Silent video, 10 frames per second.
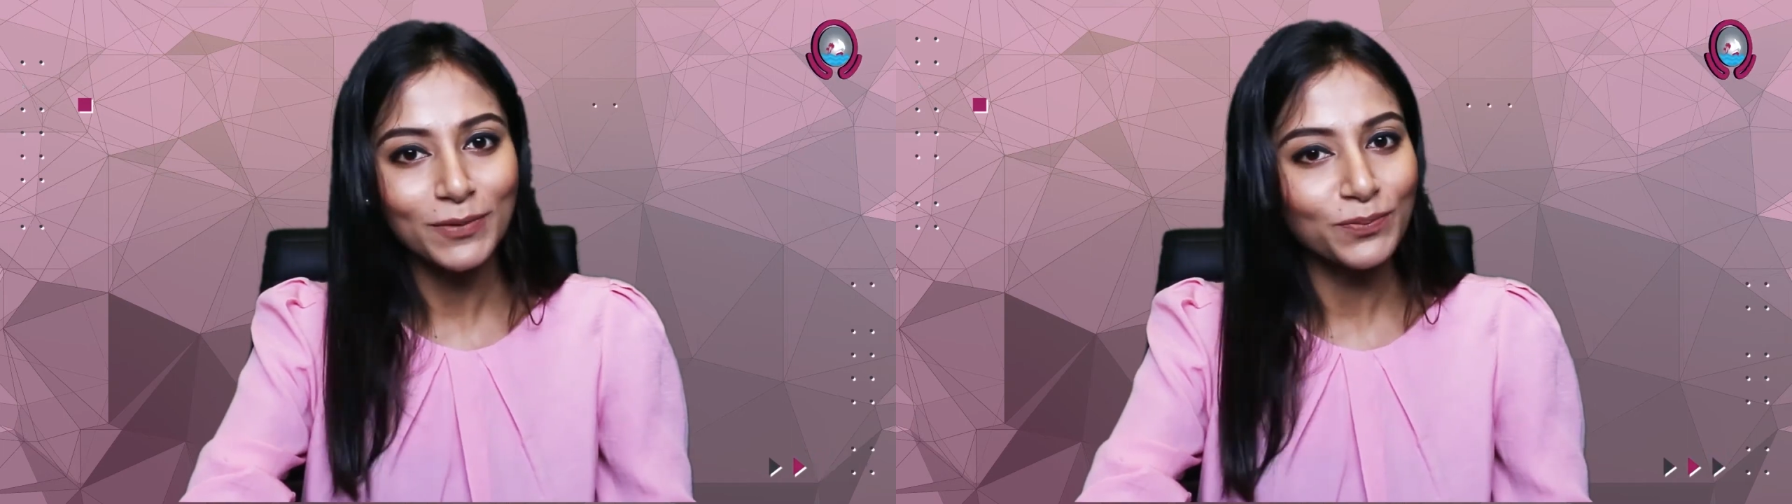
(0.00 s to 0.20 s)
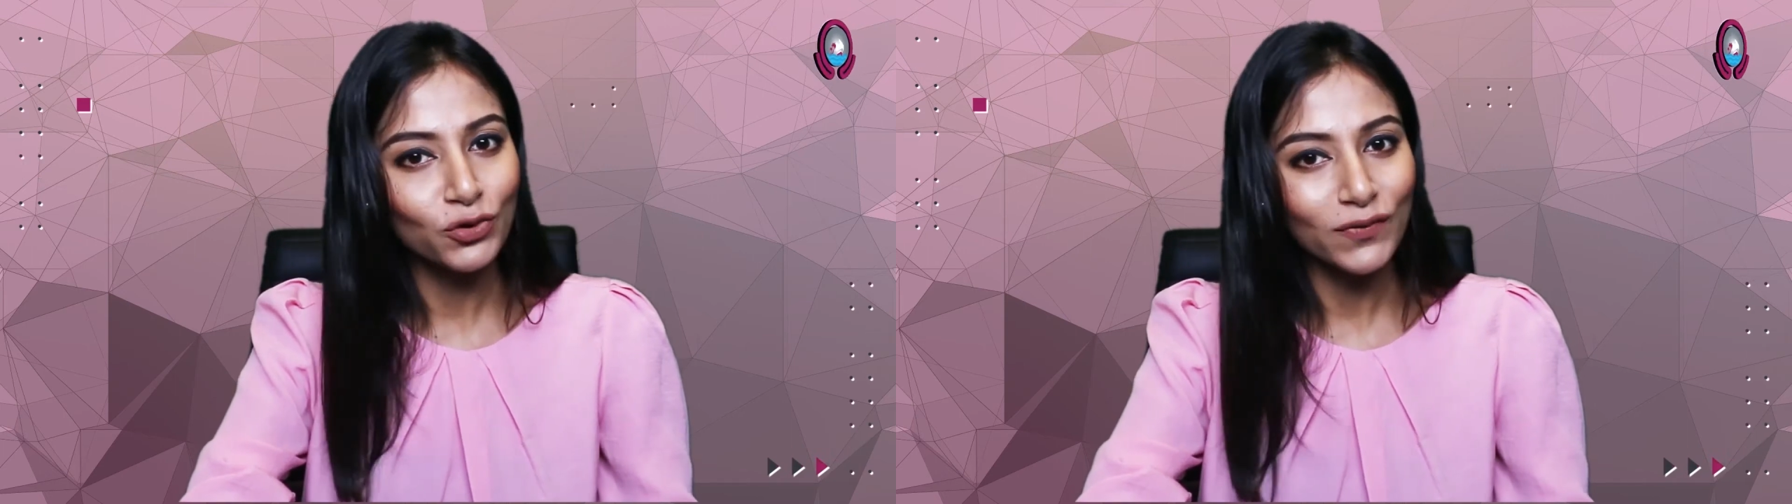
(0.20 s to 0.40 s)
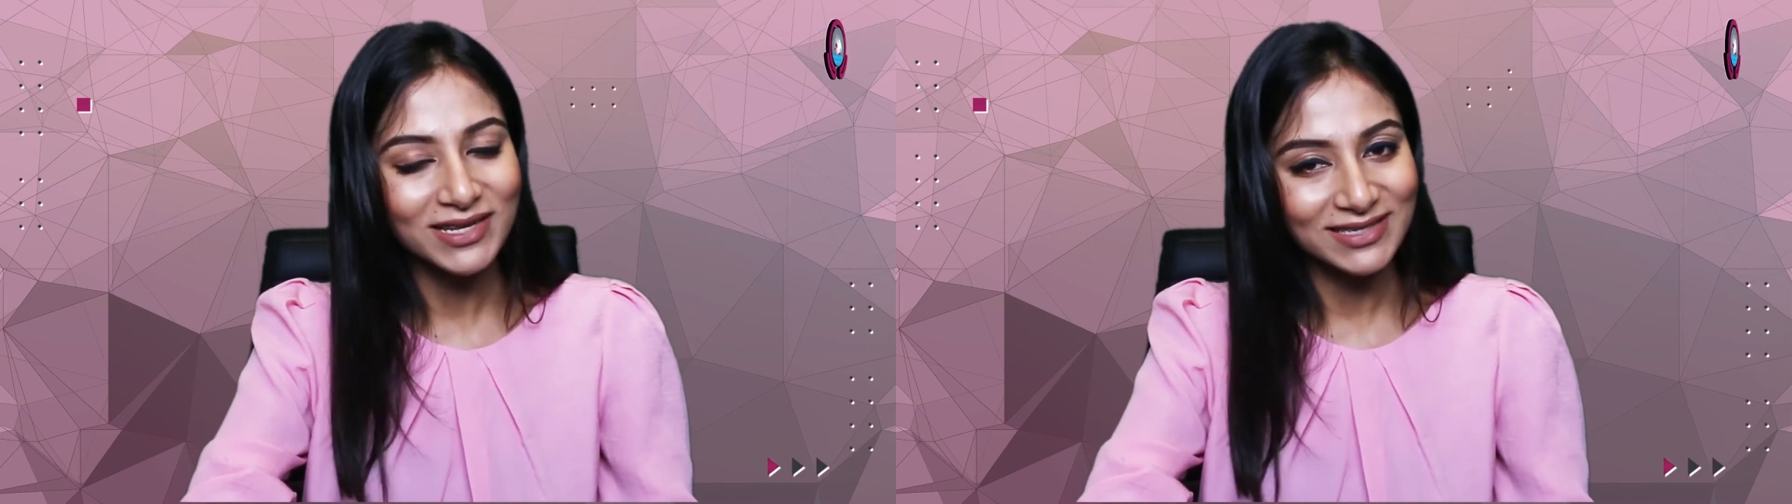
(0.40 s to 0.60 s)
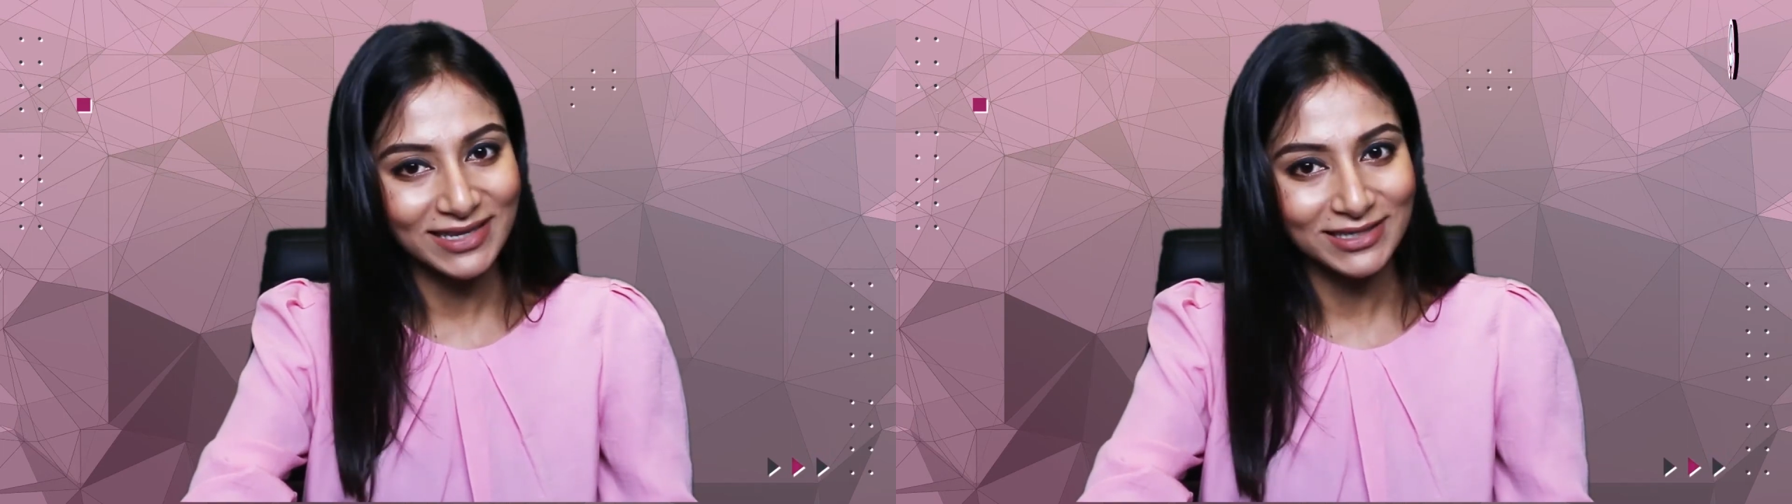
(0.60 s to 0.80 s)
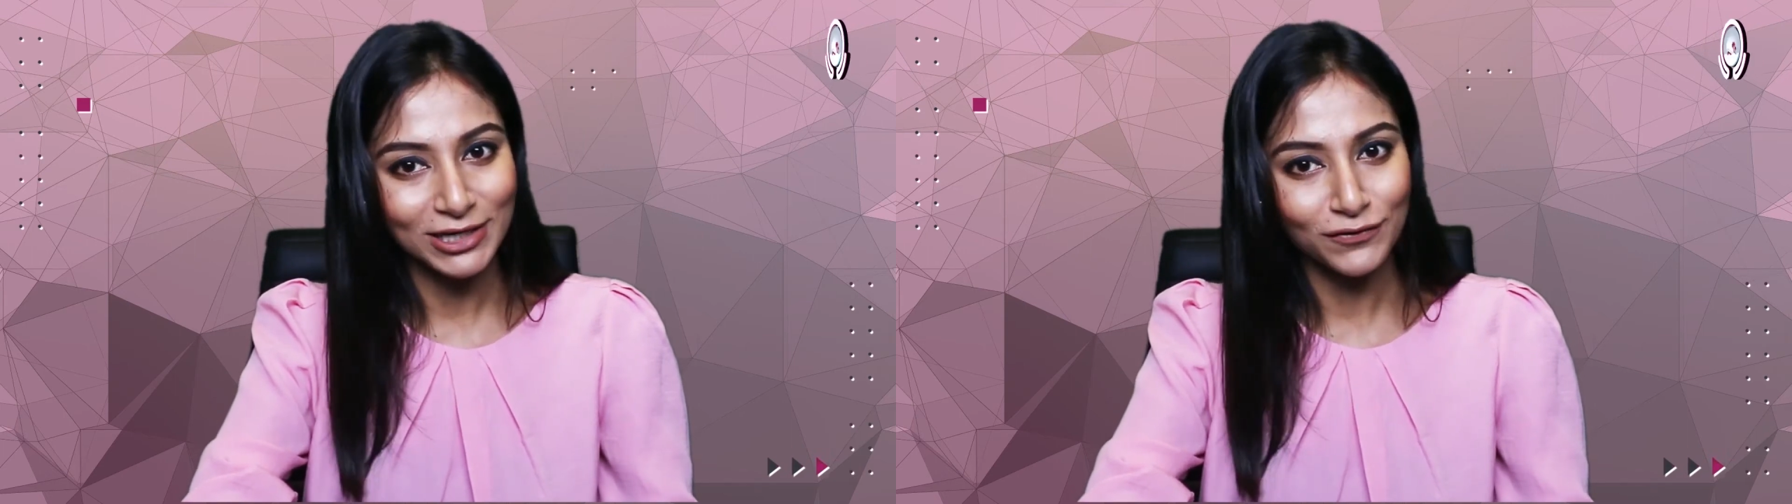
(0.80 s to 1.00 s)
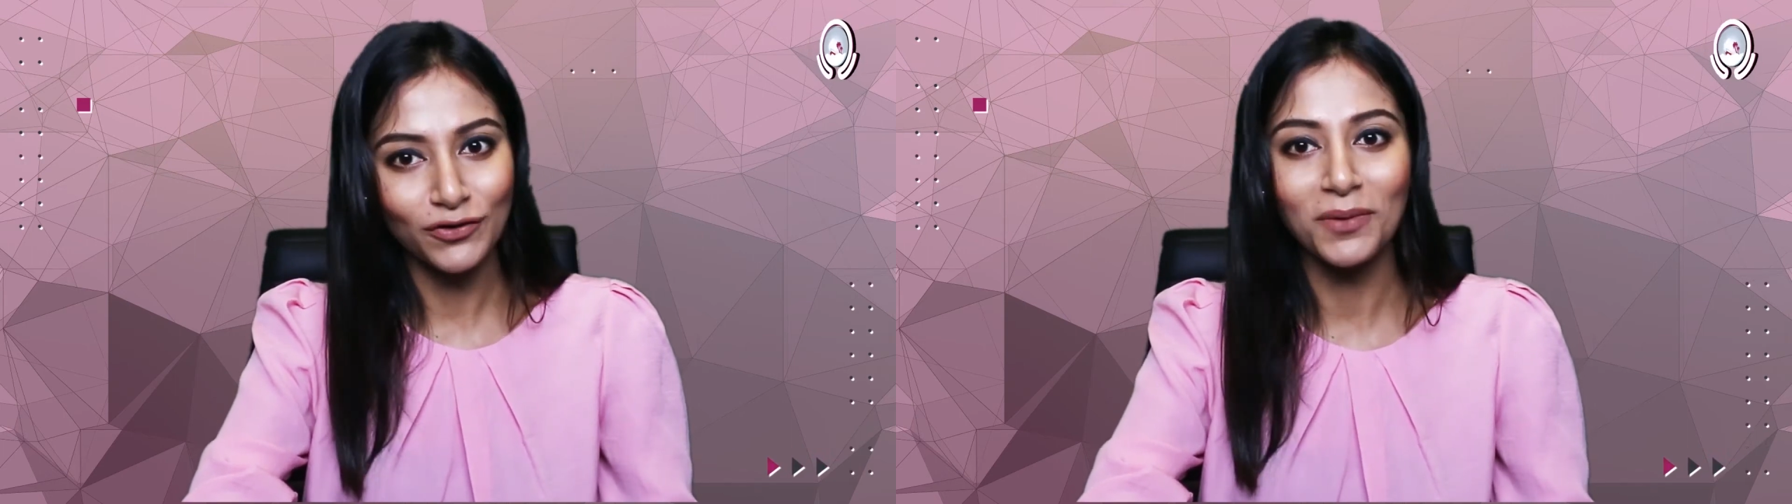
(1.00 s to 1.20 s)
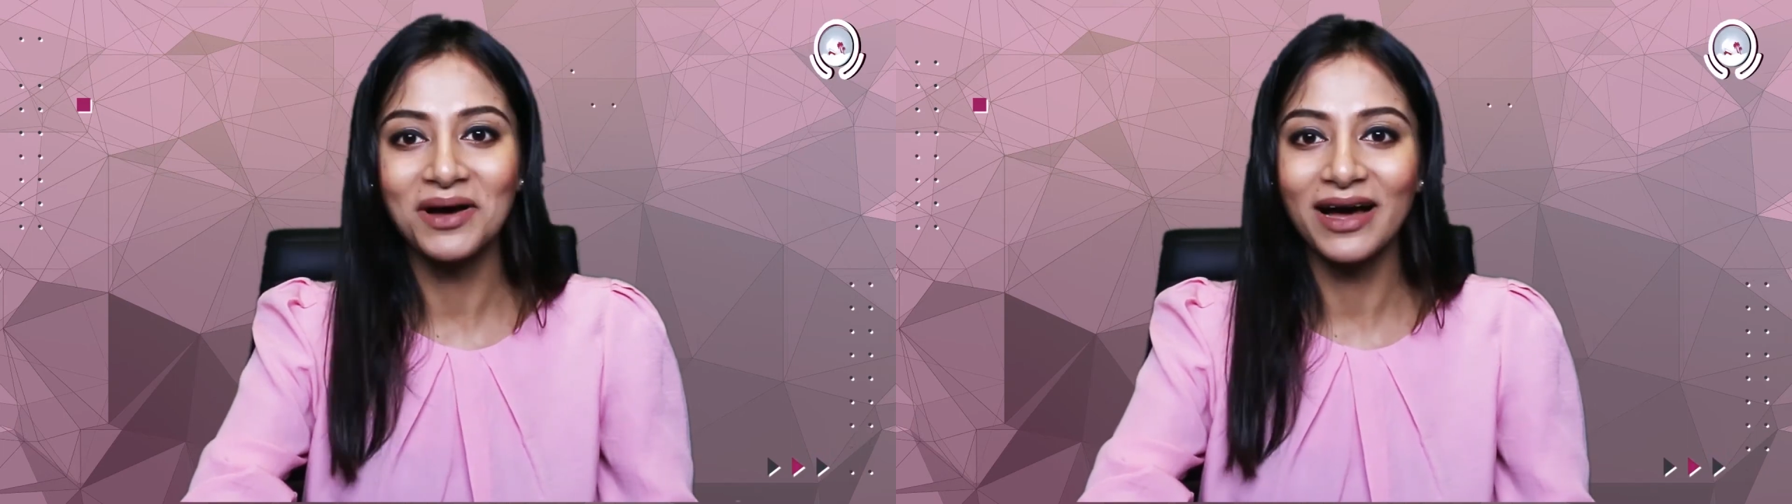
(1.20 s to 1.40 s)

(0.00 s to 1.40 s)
approval is needed from